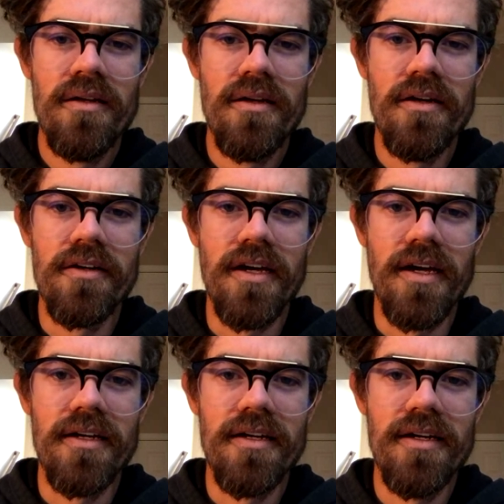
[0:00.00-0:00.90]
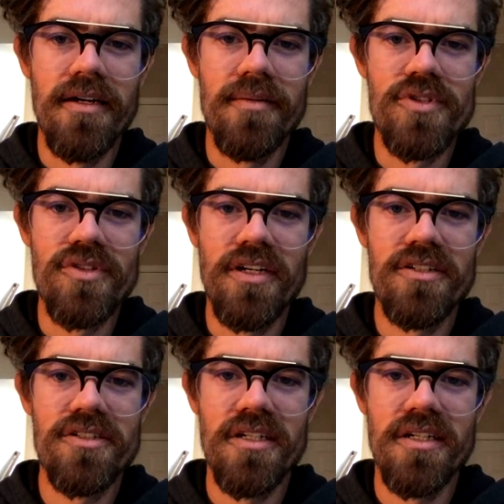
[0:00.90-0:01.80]
Okay, so
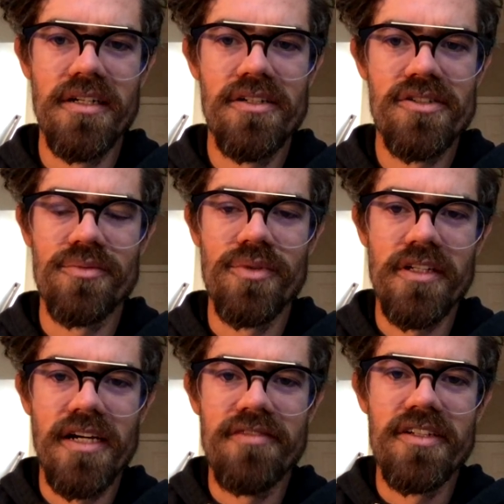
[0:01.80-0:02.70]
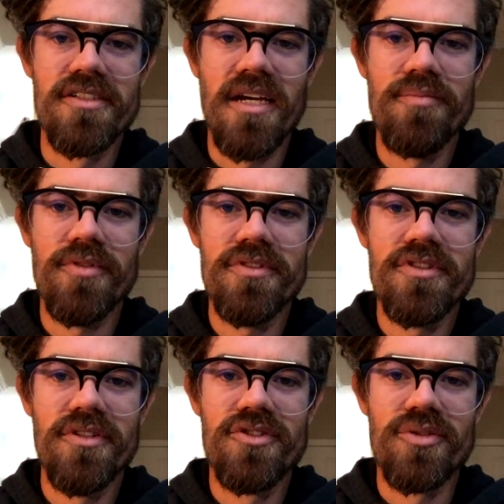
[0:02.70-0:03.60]
here's a real life example.
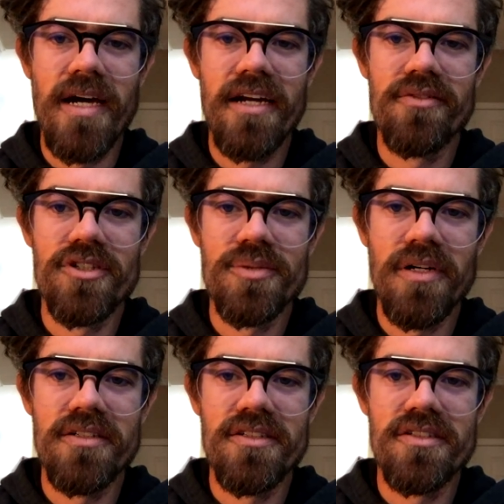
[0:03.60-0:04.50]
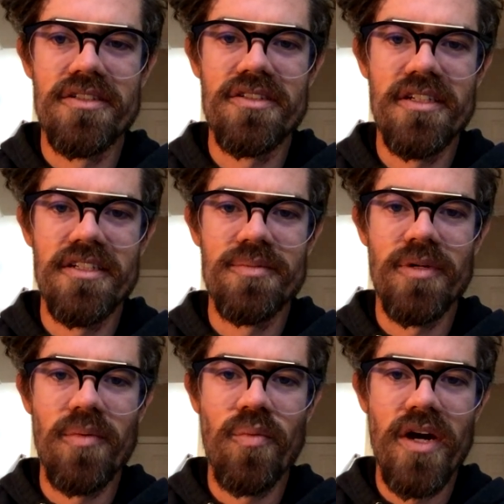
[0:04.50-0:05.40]
So dramatic responses to cities'
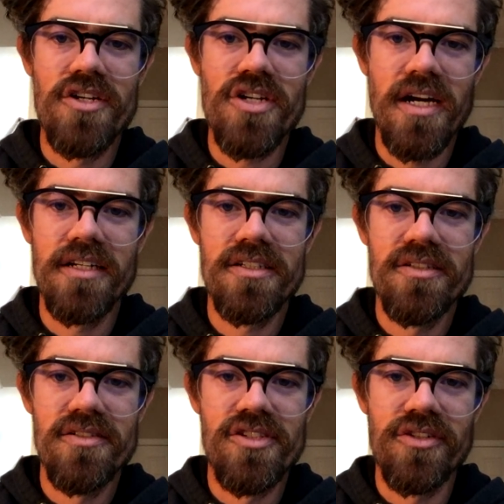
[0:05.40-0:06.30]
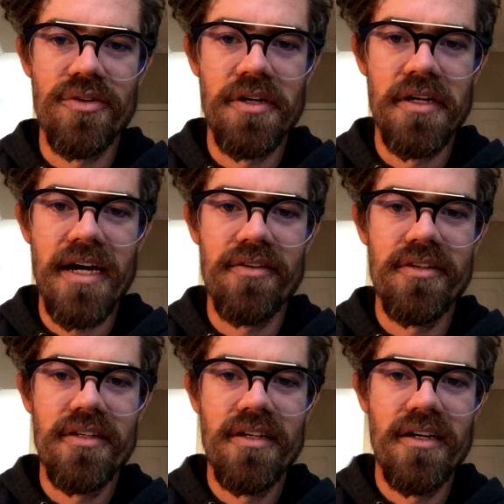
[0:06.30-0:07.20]
minimum wage hikes, zeroing
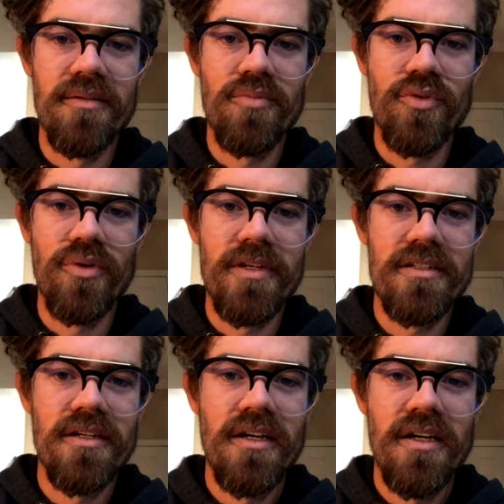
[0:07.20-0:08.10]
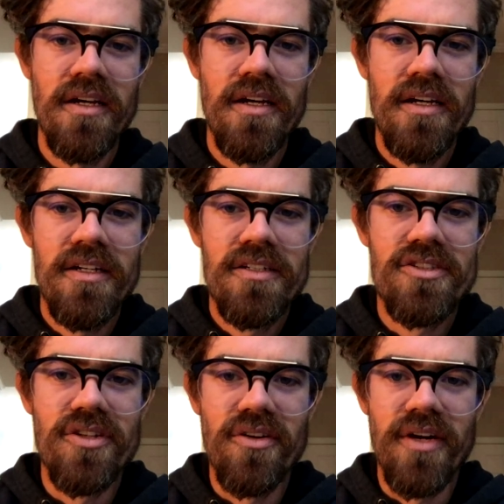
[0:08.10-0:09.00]
out unemployment.
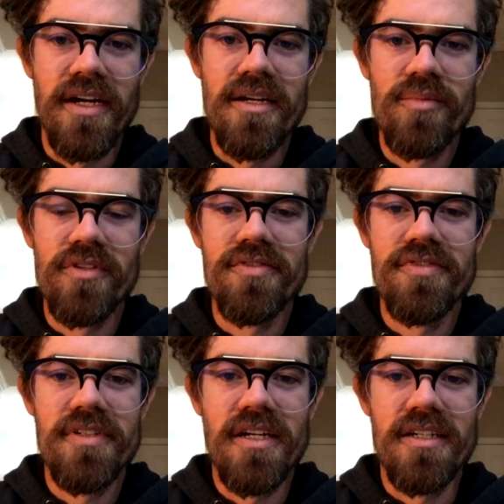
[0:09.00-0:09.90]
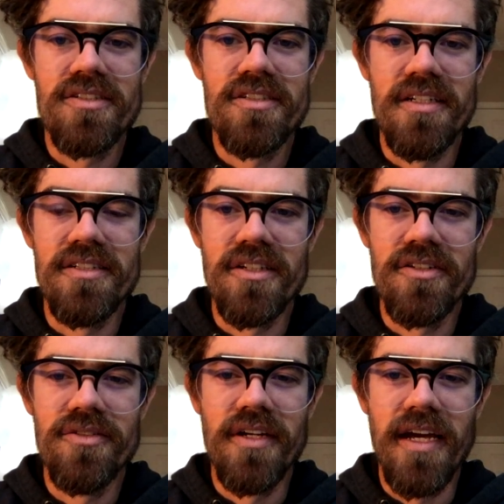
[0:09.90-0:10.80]
So a number of cities,
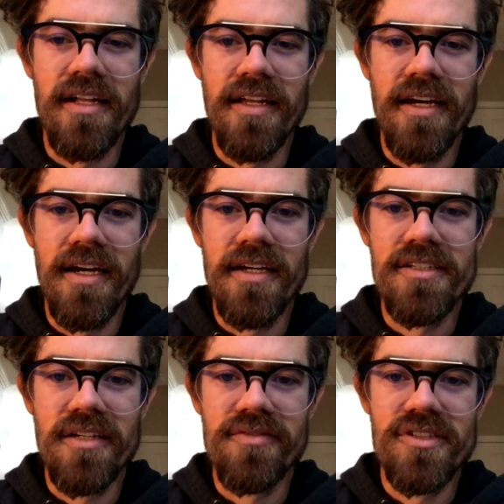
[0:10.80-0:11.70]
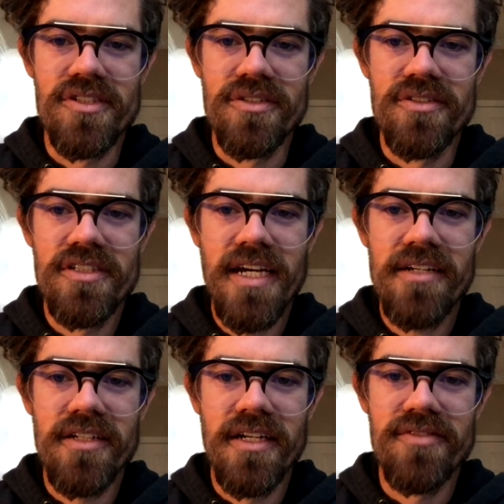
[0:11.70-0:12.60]
including LA, San Francisco, and
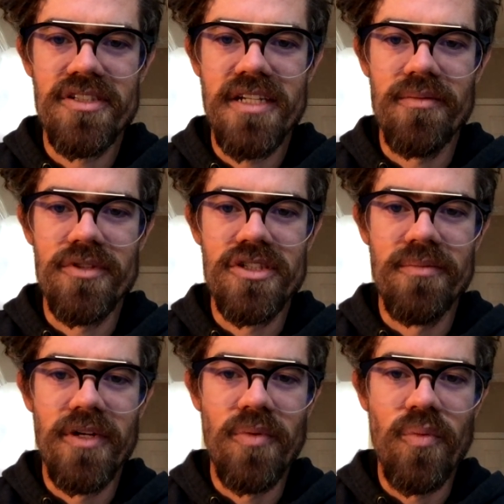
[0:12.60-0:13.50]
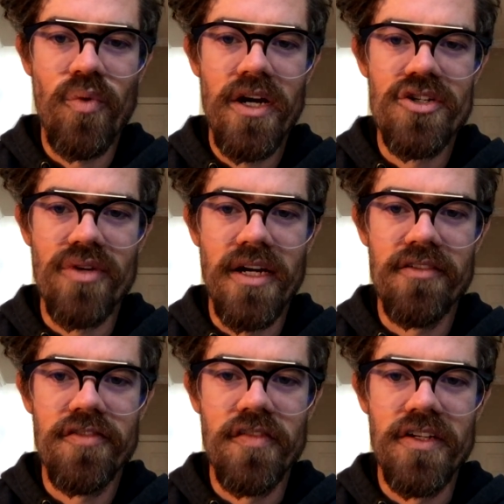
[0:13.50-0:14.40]
Seattle, have established a minimum wage
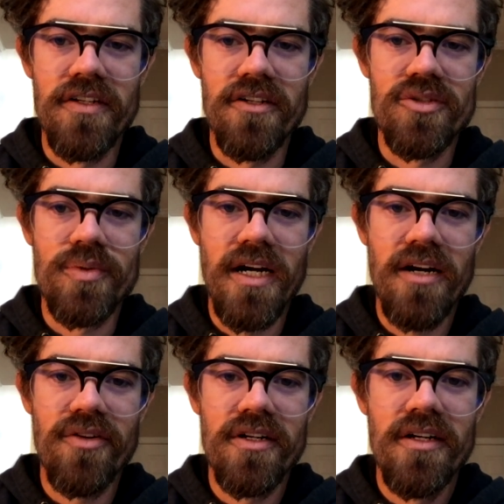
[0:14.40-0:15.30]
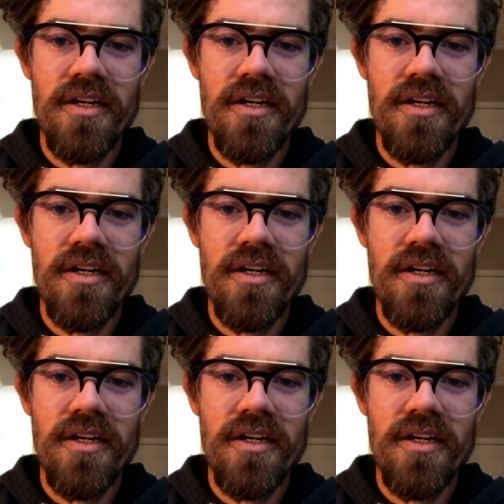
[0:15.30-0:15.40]
rate of $15 per hour,